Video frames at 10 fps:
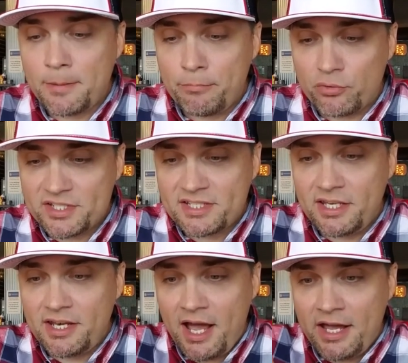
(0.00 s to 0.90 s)

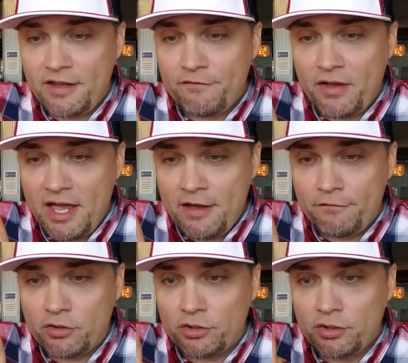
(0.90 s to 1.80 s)
brisket I have
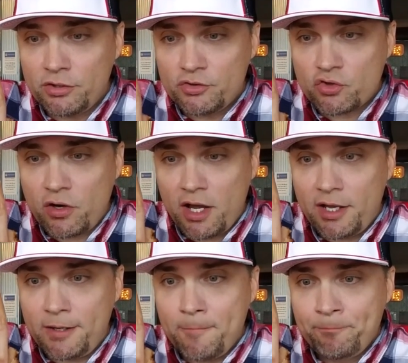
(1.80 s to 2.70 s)
ever tried.